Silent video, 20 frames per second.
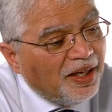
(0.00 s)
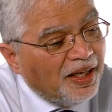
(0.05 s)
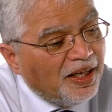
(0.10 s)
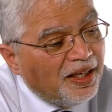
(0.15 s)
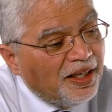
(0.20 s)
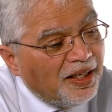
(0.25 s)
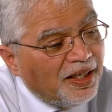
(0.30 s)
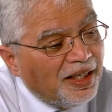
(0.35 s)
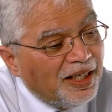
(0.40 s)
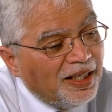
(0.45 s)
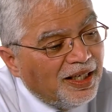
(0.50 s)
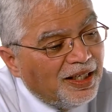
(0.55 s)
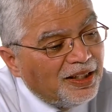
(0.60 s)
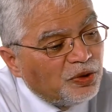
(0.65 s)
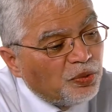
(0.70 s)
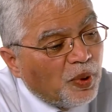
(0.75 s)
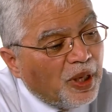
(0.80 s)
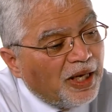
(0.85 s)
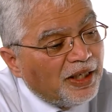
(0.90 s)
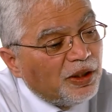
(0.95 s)

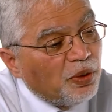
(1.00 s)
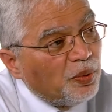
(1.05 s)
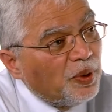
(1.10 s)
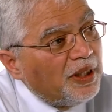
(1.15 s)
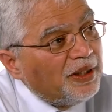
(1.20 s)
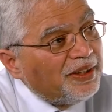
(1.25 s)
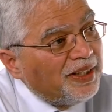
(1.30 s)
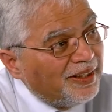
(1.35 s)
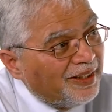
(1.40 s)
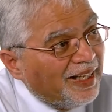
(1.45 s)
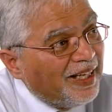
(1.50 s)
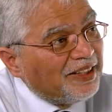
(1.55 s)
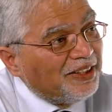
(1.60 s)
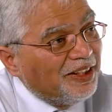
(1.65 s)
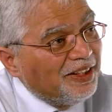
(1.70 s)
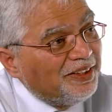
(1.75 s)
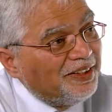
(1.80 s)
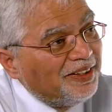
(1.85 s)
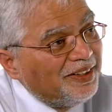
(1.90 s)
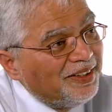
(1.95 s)
is why the world
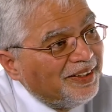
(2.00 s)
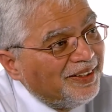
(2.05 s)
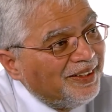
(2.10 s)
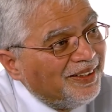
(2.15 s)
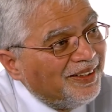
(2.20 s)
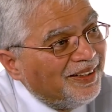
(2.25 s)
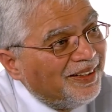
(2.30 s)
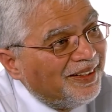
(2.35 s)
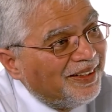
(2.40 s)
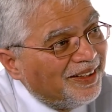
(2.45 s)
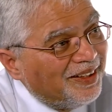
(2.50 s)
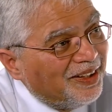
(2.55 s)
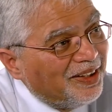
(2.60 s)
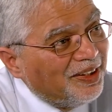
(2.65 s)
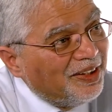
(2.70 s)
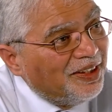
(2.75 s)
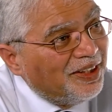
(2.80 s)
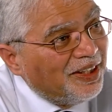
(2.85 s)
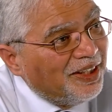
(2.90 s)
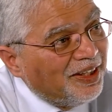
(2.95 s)
neglected
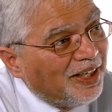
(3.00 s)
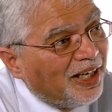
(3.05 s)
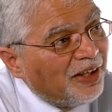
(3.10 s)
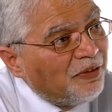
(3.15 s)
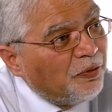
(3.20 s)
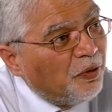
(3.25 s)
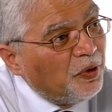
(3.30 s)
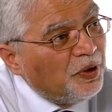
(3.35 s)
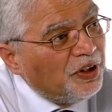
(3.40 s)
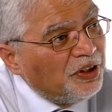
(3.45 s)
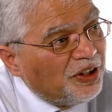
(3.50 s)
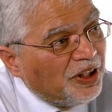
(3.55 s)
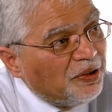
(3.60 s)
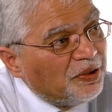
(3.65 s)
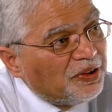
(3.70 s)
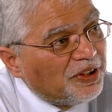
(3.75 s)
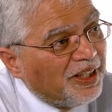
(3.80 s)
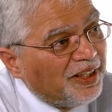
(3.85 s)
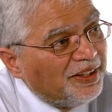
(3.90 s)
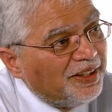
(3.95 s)
the unfolding
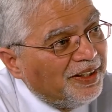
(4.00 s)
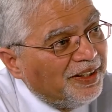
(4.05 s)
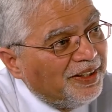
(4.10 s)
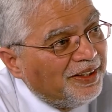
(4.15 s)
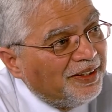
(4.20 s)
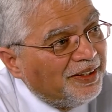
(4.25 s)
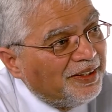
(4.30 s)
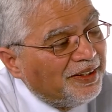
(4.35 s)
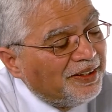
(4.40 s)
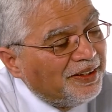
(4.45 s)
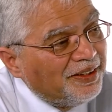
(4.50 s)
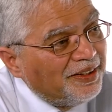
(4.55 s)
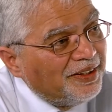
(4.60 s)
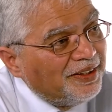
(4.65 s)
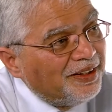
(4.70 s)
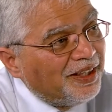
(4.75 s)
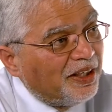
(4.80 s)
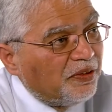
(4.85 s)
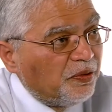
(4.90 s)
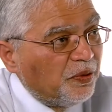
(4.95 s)
genocide in
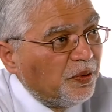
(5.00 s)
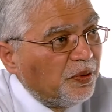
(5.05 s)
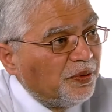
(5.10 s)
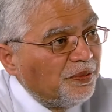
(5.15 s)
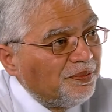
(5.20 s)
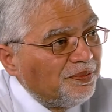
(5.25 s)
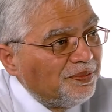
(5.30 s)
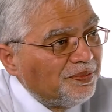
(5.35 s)
Darfur.